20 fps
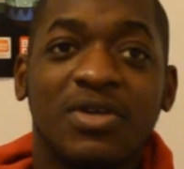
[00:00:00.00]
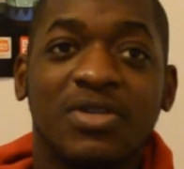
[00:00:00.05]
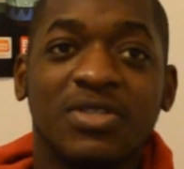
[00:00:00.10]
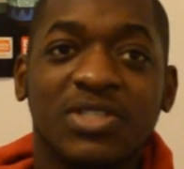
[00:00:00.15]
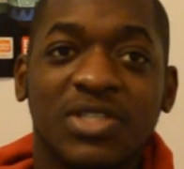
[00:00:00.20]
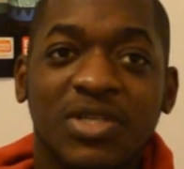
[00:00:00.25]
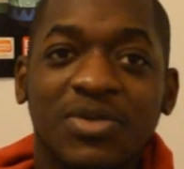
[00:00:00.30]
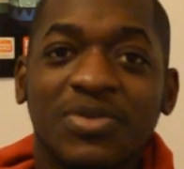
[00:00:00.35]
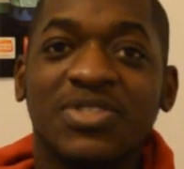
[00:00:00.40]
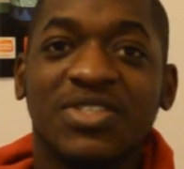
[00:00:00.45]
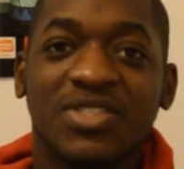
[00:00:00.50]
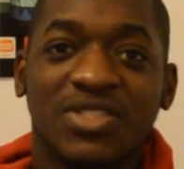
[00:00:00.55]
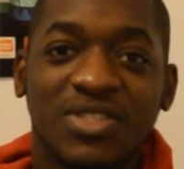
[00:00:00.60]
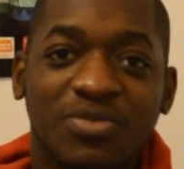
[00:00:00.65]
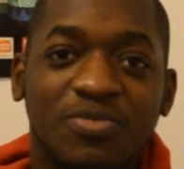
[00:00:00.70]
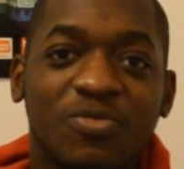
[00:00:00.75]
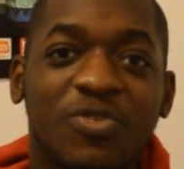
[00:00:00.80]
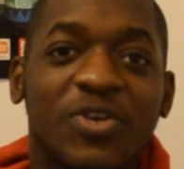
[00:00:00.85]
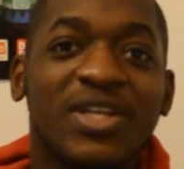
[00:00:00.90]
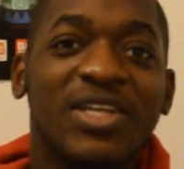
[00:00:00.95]
She was just a
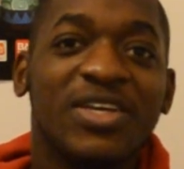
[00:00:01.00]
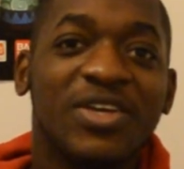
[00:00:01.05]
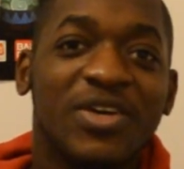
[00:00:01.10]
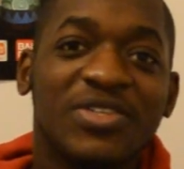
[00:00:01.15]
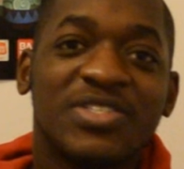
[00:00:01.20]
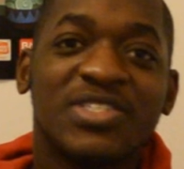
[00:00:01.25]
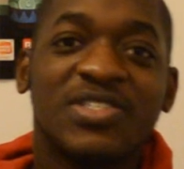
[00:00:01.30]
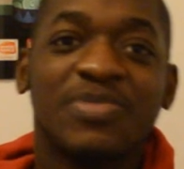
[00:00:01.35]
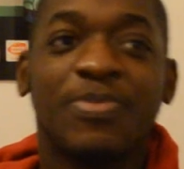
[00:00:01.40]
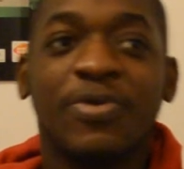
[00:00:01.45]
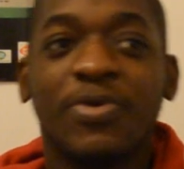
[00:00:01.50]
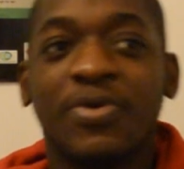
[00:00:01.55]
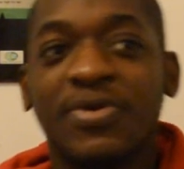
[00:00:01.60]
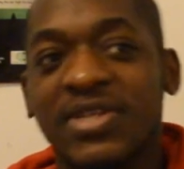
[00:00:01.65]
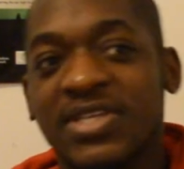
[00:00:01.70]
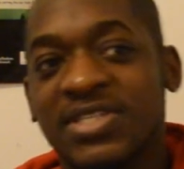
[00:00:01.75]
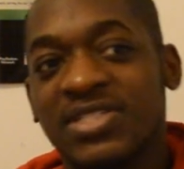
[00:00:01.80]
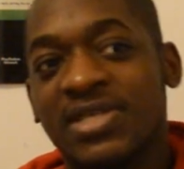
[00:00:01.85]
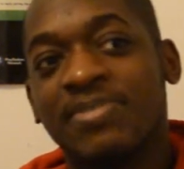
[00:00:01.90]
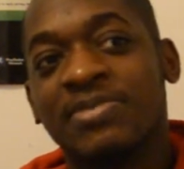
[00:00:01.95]
really good sport
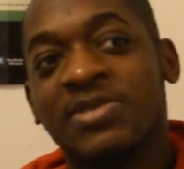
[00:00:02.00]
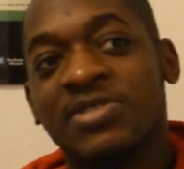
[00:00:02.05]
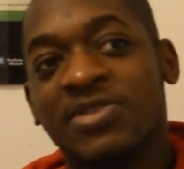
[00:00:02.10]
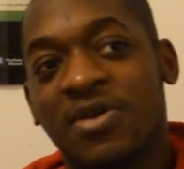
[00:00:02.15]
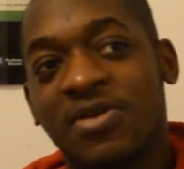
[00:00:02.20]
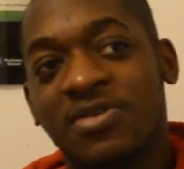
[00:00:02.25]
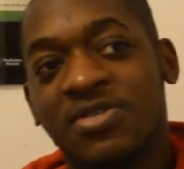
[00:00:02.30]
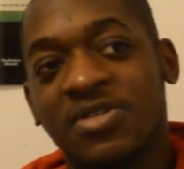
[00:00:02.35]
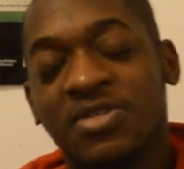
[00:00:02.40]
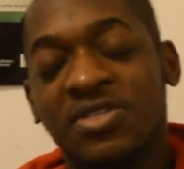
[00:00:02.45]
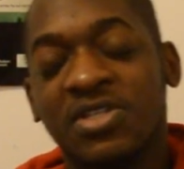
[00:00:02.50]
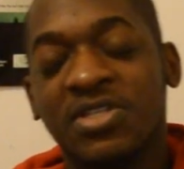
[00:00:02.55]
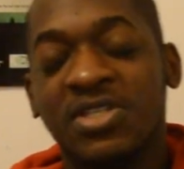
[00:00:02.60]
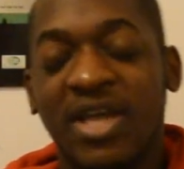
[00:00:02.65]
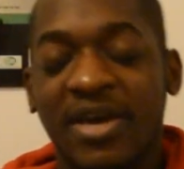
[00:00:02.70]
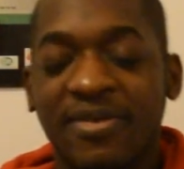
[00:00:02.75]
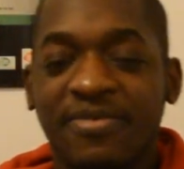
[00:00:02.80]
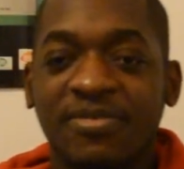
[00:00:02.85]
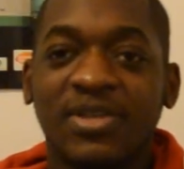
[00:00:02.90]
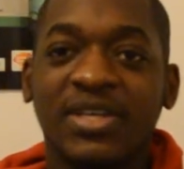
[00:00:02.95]
this episode, so she
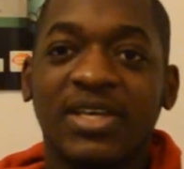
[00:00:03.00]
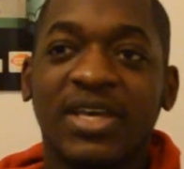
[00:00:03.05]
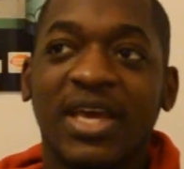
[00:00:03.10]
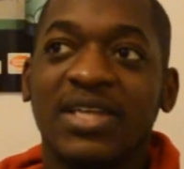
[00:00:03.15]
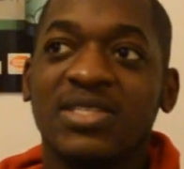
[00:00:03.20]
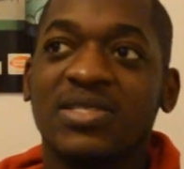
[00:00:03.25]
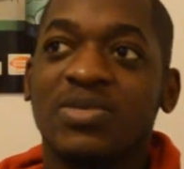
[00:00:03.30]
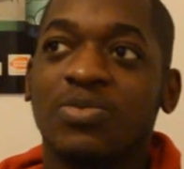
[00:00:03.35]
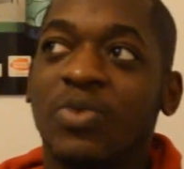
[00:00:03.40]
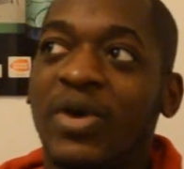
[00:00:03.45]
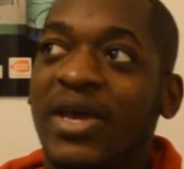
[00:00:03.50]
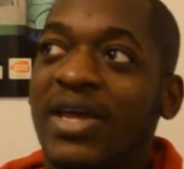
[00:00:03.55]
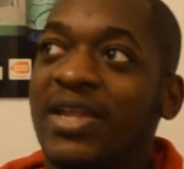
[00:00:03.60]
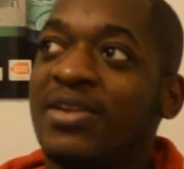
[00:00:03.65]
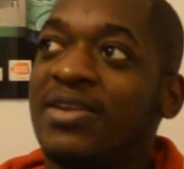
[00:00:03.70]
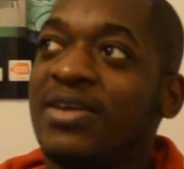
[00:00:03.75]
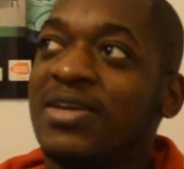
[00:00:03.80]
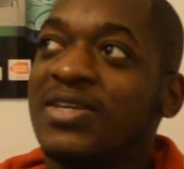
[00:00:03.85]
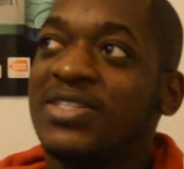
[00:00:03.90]
definitely gets a win.